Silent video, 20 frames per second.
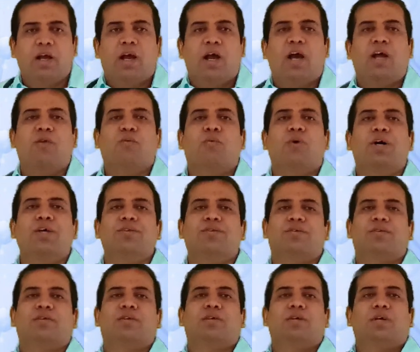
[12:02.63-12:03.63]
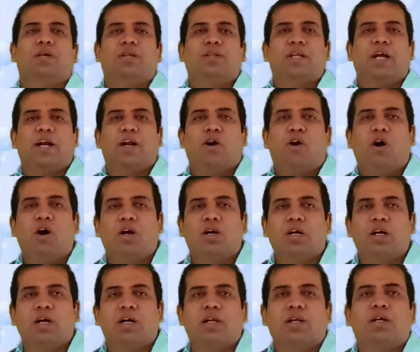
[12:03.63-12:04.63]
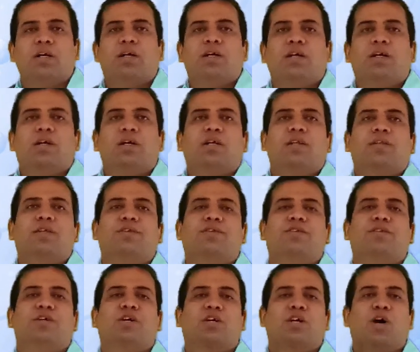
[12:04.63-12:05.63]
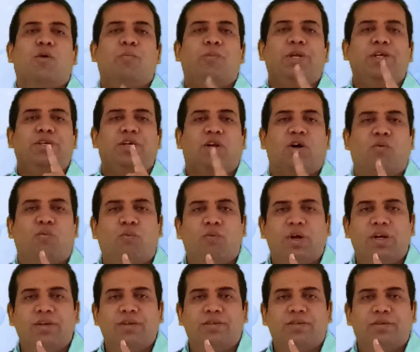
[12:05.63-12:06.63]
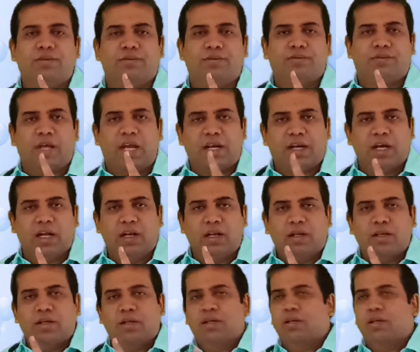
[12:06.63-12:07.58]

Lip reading: And once that occurs, this is the completion of one cycle.